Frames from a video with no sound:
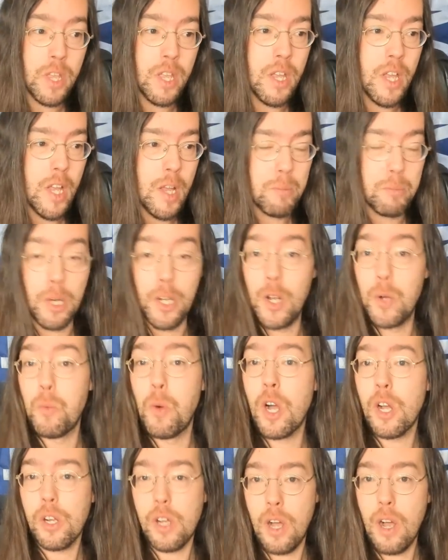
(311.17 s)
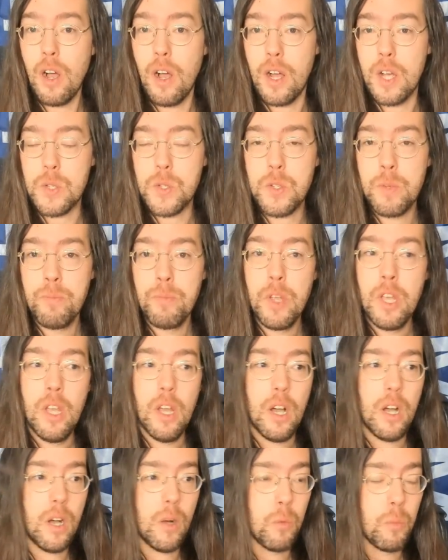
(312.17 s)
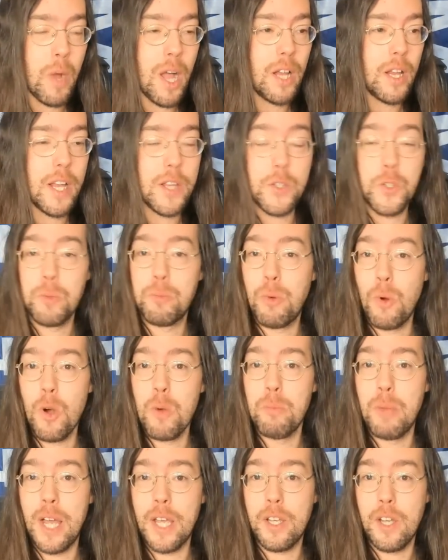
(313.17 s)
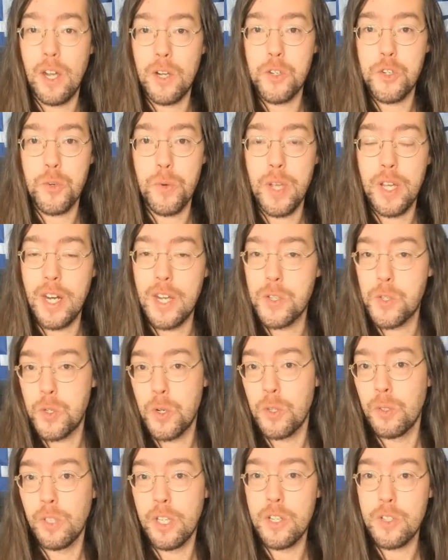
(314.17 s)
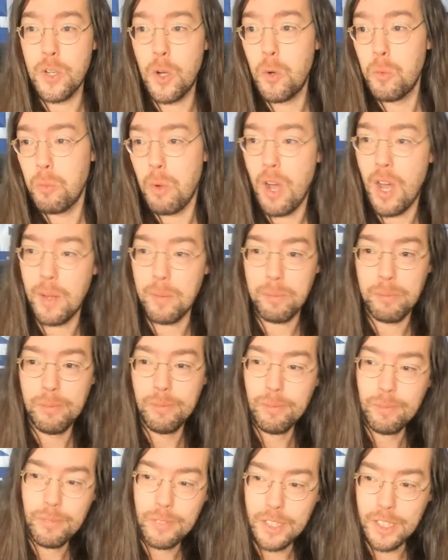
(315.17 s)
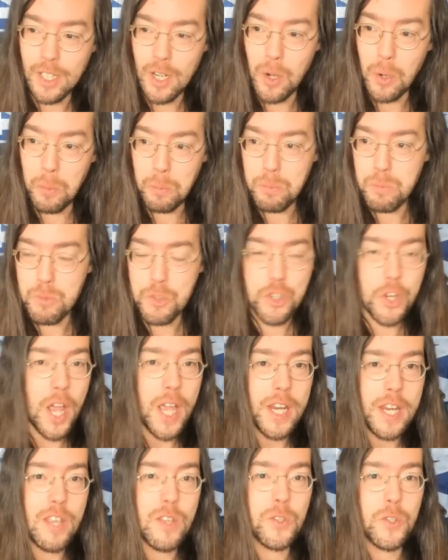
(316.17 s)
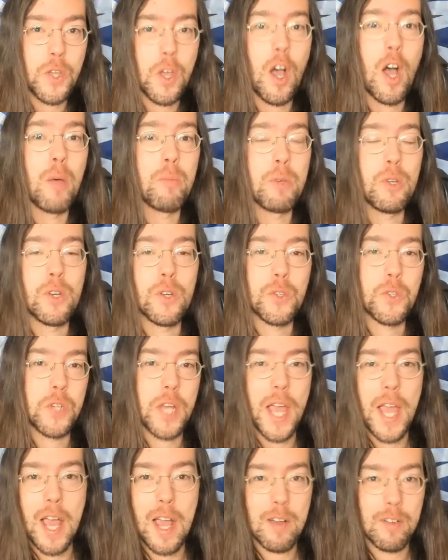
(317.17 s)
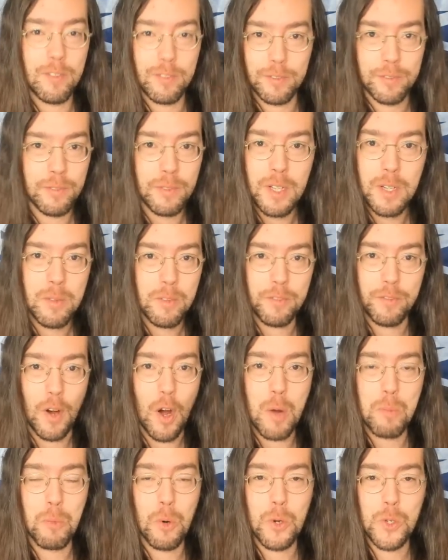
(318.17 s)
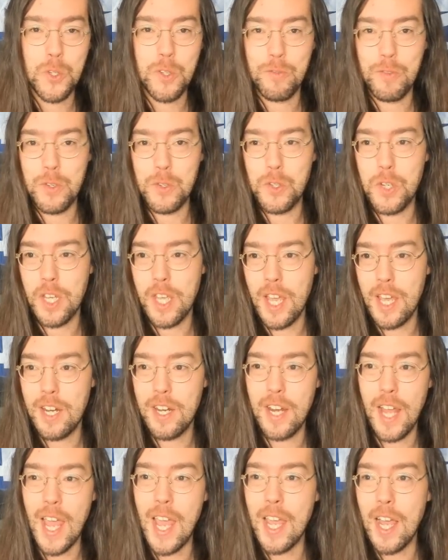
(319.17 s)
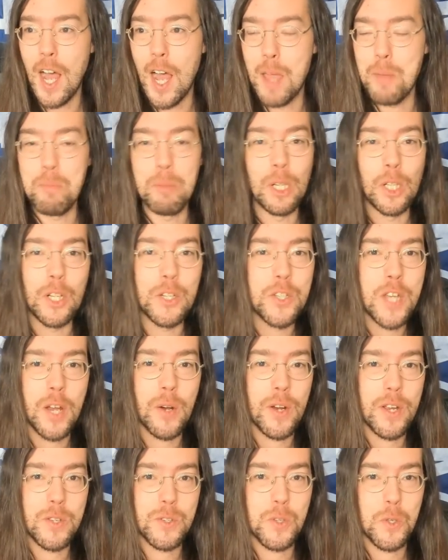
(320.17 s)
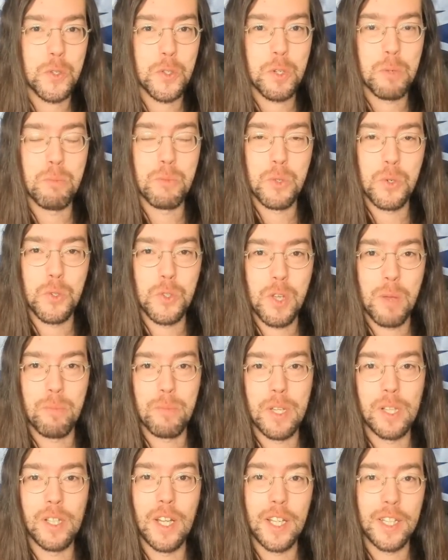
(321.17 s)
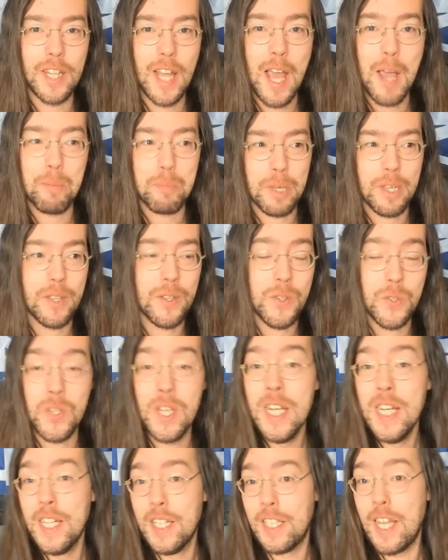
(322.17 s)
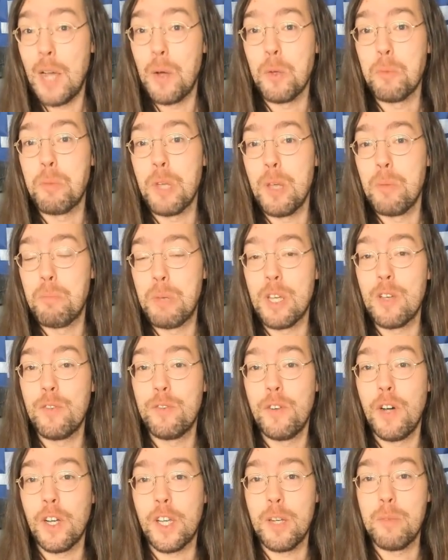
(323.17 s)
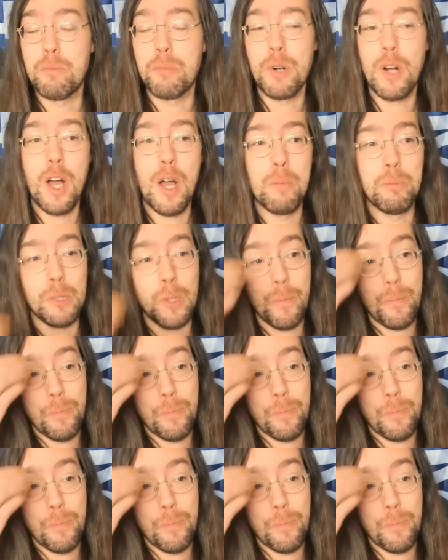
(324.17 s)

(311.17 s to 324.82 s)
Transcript: But at what cost? Uh, while I support my country, and I certainly don't want, you know, Chinese communists to have far more sophisticated AI military systems or something like that, because that would be a big fucking problem.